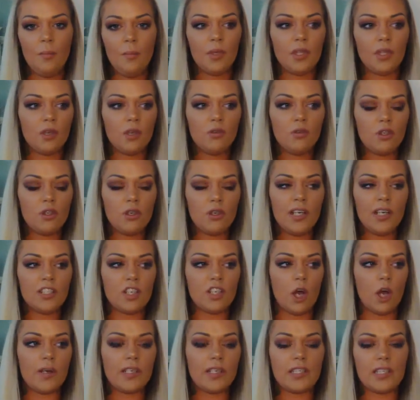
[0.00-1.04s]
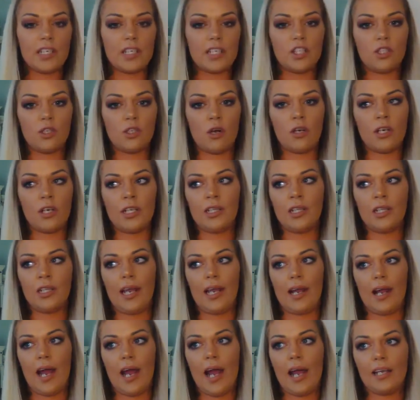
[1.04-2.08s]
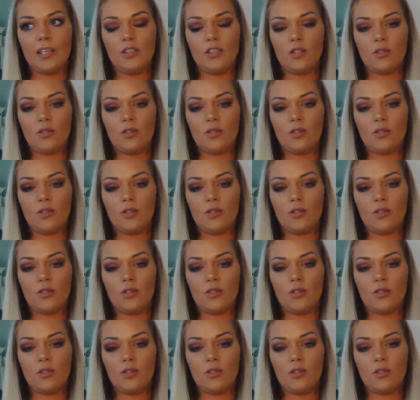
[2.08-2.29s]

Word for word: but those trends always get started like high